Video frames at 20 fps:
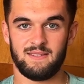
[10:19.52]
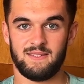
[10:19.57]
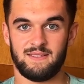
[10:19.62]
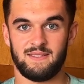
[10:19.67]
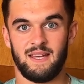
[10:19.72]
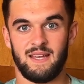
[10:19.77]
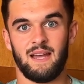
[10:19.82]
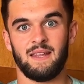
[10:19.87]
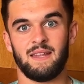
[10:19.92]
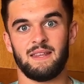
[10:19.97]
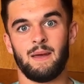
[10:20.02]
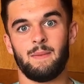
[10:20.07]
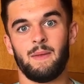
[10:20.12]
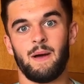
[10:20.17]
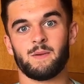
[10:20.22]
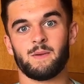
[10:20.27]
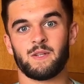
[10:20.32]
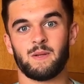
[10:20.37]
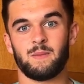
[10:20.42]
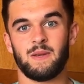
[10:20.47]
telling them that I
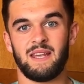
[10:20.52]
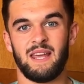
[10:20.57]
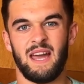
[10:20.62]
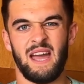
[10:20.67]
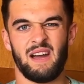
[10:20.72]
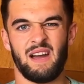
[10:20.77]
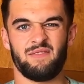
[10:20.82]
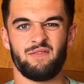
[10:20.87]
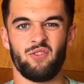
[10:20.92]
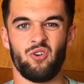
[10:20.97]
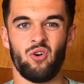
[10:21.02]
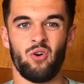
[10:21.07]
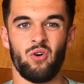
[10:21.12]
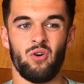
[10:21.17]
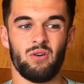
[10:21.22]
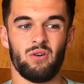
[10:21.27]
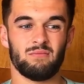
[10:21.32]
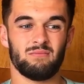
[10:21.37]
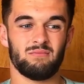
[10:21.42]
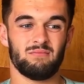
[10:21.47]
was going to be gay, I
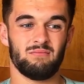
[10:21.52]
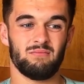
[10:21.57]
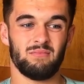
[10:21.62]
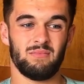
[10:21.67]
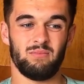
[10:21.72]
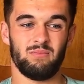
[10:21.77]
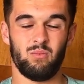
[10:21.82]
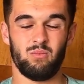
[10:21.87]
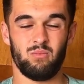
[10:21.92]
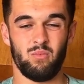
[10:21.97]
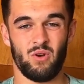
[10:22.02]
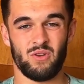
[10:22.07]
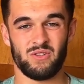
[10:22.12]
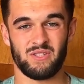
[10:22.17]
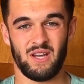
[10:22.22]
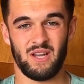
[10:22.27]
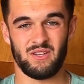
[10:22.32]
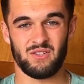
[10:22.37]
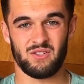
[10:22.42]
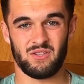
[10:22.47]
thought, worst
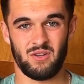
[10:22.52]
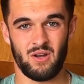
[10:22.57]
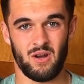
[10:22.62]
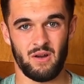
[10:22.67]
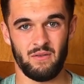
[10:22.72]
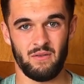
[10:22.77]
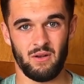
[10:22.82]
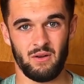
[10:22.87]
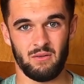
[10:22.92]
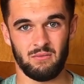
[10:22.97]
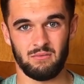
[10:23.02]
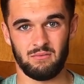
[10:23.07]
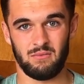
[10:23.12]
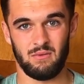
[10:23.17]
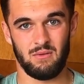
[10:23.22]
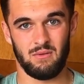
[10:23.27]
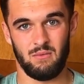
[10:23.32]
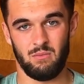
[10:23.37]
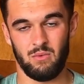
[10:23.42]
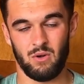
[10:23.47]
case scenario,
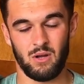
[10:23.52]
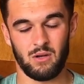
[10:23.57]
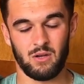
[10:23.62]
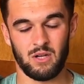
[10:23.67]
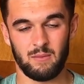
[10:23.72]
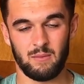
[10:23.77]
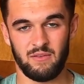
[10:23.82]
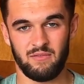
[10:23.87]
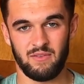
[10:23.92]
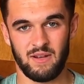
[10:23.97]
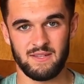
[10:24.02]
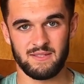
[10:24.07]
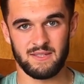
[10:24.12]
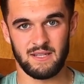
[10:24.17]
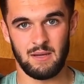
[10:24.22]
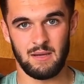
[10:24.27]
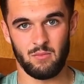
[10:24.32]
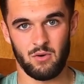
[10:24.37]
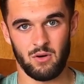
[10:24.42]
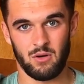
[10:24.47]
we're not going to be friends
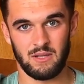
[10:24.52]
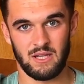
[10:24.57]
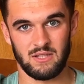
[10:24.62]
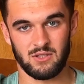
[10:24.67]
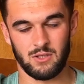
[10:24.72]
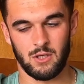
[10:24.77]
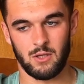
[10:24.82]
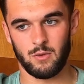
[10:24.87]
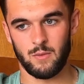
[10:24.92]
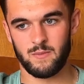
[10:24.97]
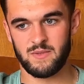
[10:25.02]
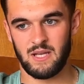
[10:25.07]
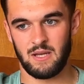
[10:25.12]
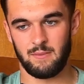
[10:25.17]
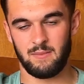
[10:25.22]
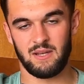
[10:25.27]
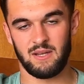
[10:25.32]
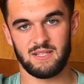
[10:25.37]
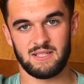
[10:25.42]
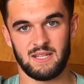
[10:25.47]
anymore, and that's going to upset
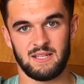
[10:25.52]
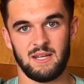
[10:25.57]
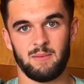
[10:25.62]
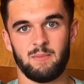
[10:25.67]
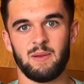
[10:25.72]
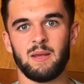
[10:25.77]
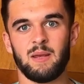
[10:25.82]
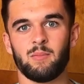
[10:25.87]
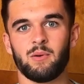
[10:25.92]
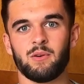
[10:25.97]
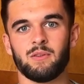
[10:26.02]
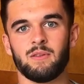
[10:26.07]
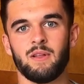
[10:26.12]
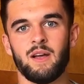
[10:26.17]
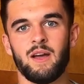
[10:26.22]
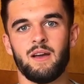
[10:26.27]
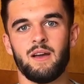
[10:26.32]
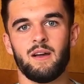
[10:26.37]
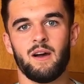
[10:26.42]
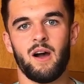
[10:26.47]
me because I need people
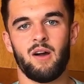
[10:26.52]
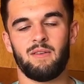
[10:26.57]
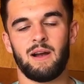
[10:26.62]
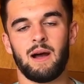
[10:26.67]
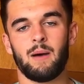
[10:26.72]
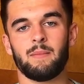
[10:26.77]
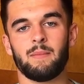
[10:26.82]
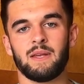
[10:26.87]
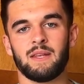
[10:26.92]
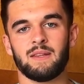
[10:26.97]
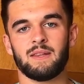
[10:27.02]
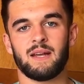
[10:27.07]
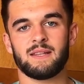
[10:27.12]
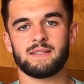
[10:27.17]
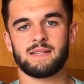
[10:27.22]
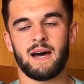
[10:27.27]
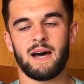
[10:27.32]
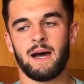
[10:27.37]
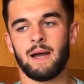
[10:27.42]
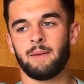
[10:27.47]
around me at that
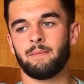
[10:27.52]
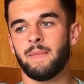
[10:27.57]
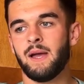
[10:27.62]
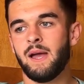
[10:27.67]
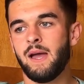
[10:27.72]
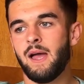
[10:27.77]
time.